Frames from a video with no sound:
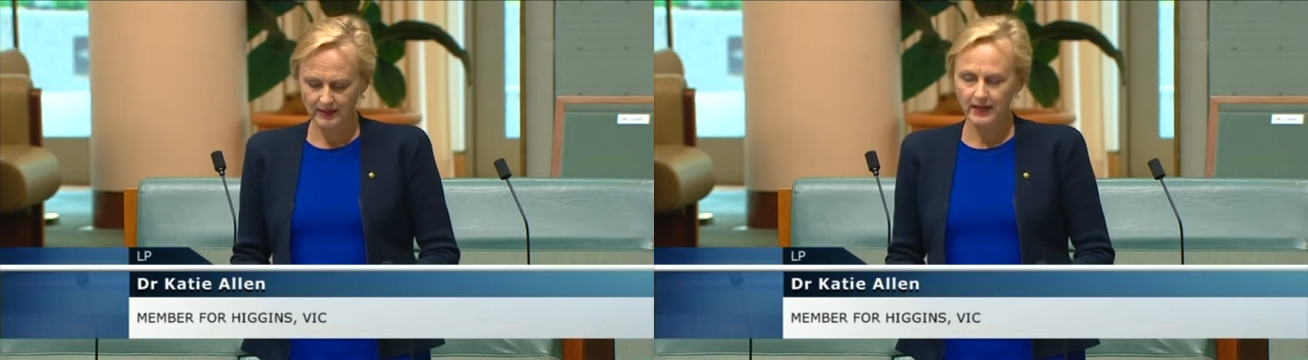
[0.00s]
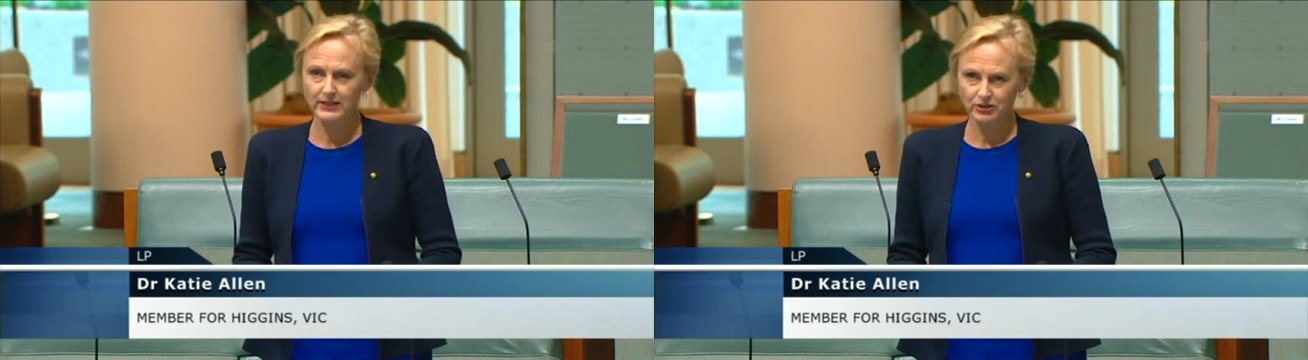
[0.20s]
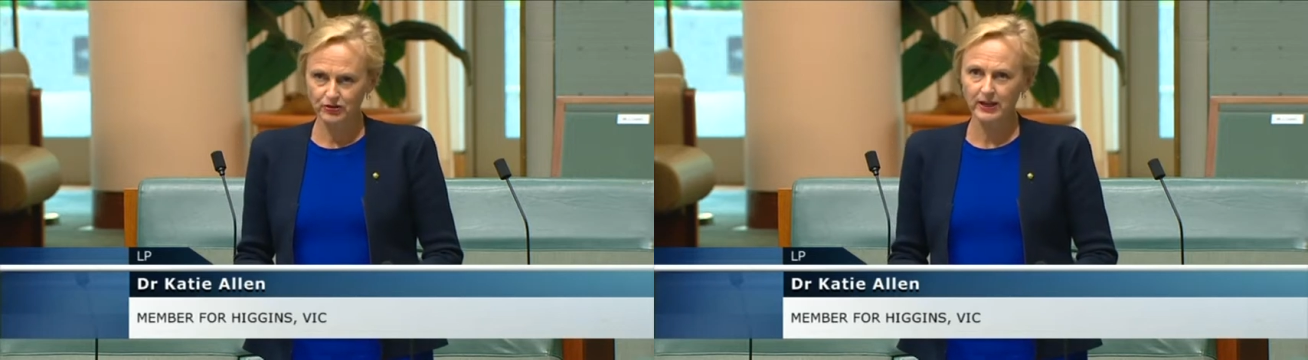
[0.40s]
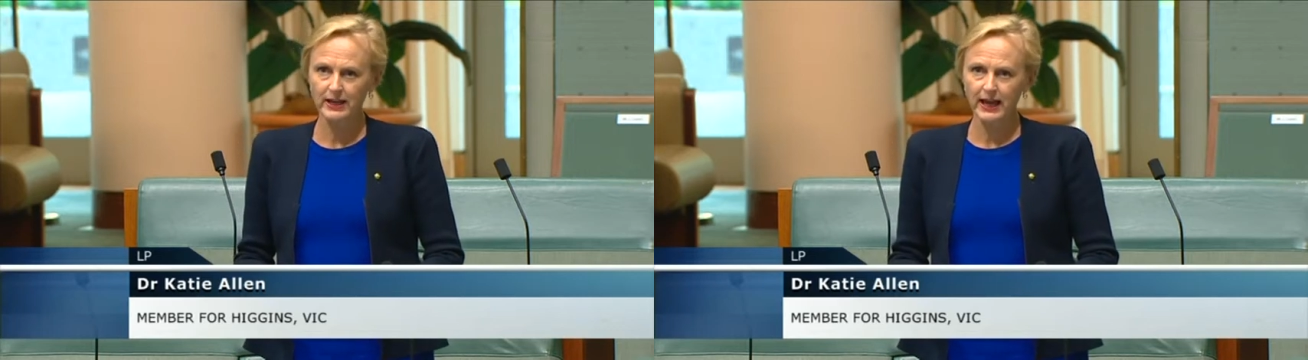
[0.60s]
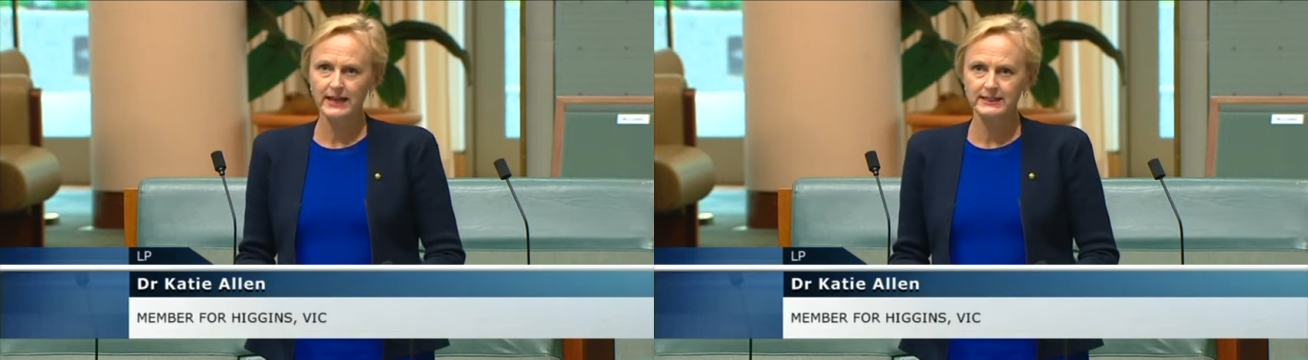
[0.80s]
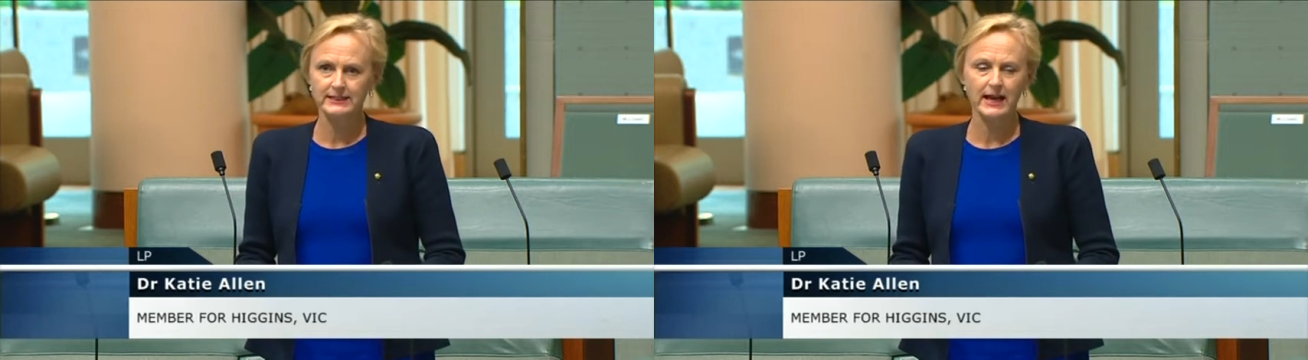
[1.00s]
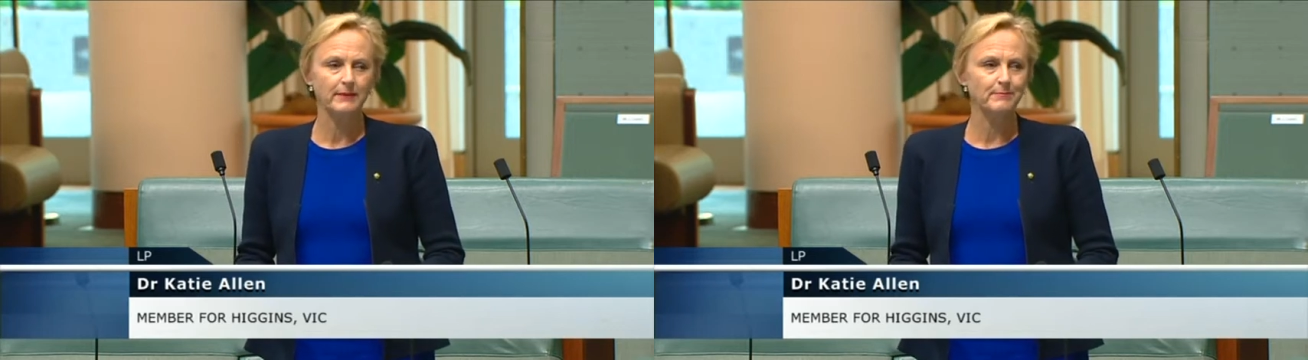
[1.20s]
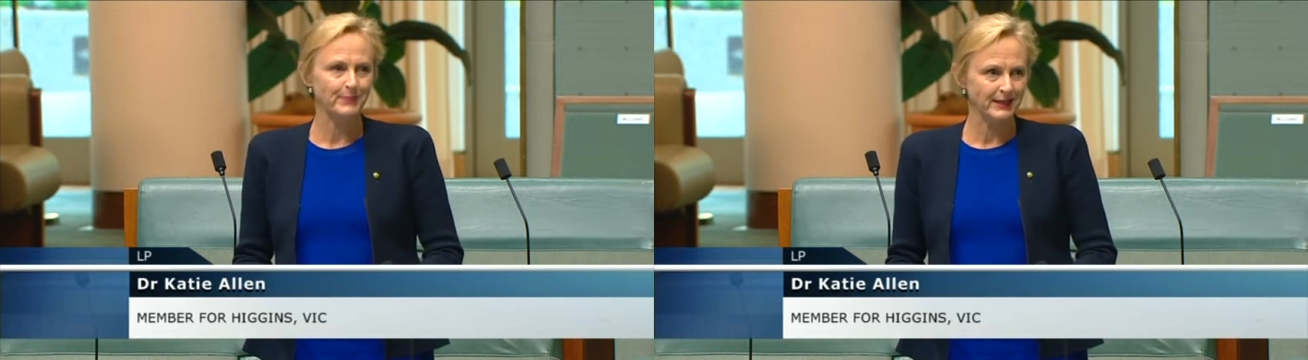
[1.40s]
Australia has
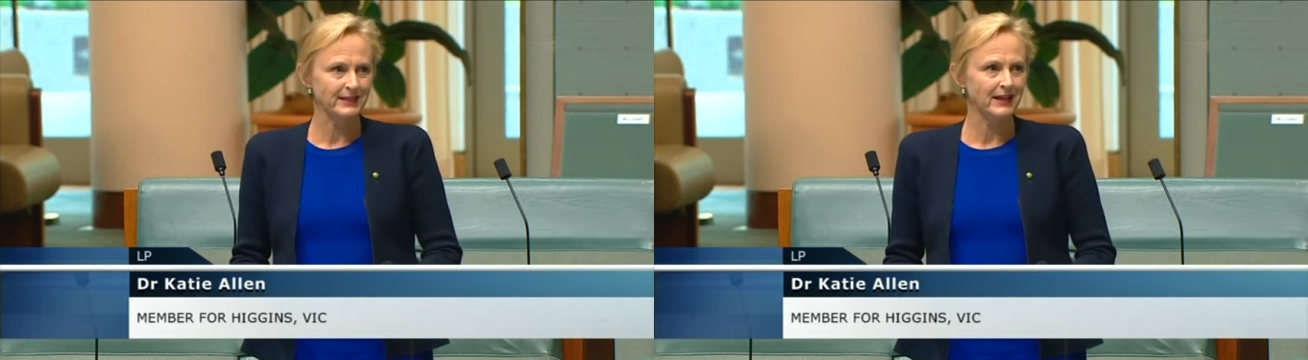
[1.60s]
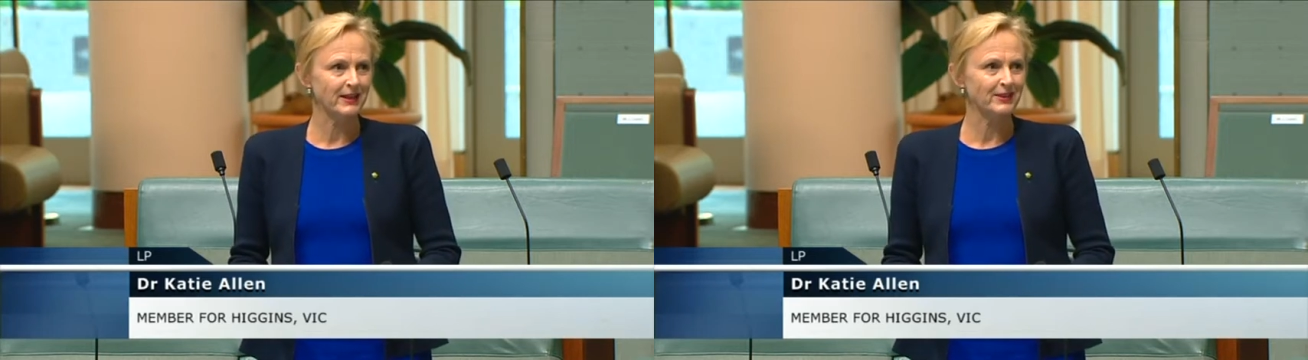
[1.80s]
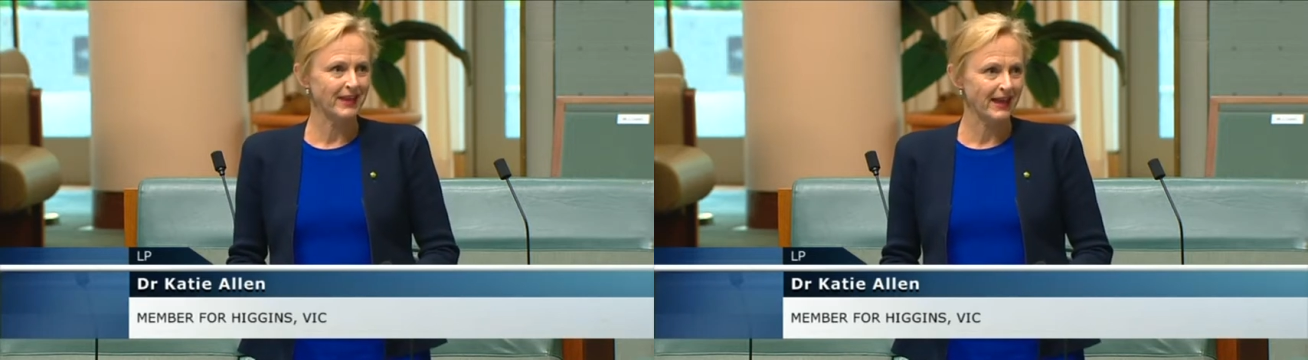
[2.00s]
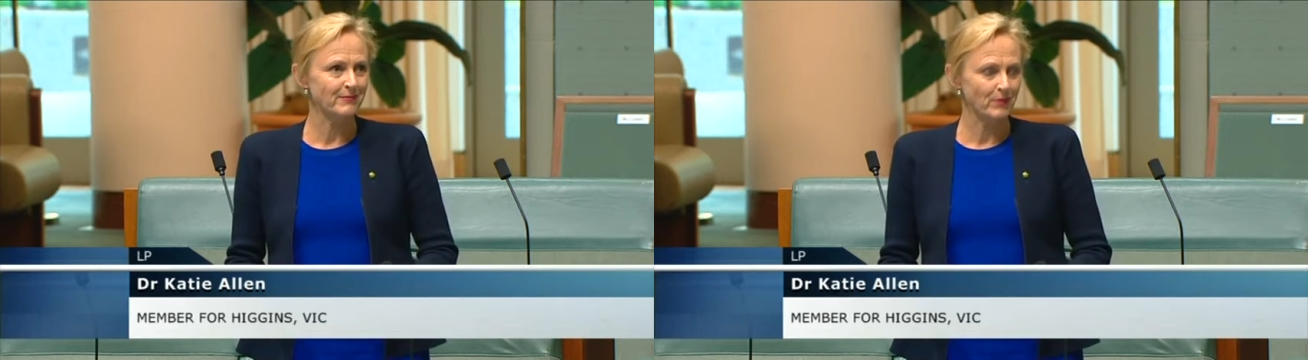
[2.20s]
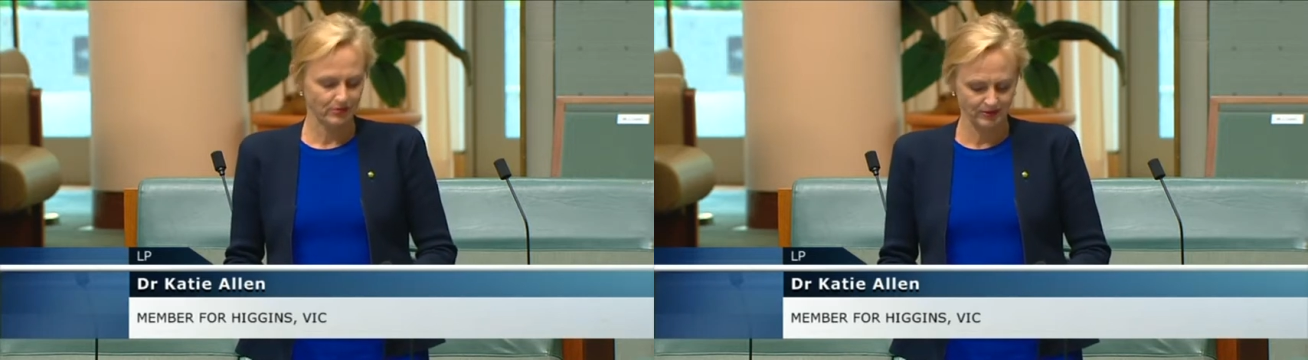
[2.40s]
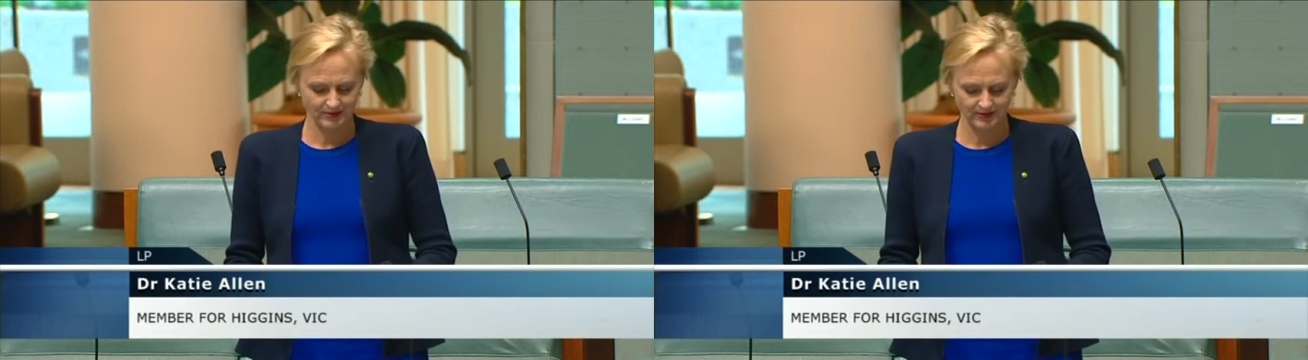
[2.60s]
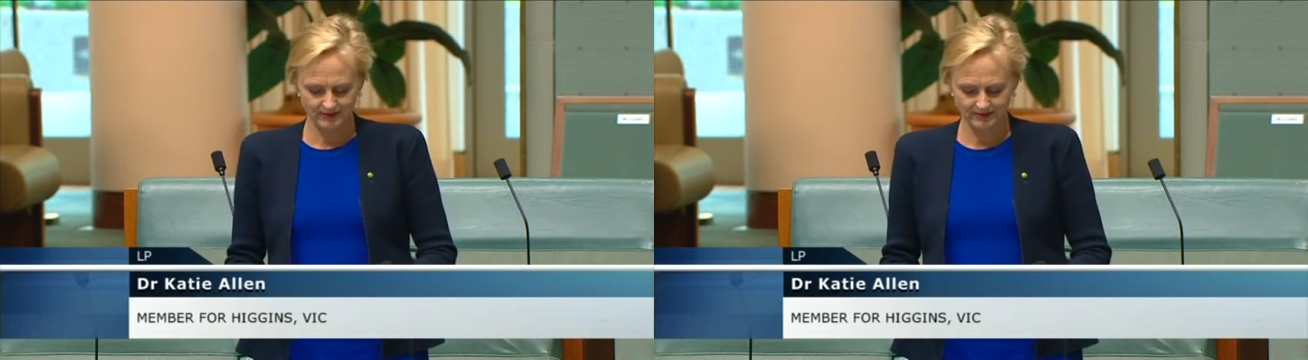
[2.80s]
done better than most,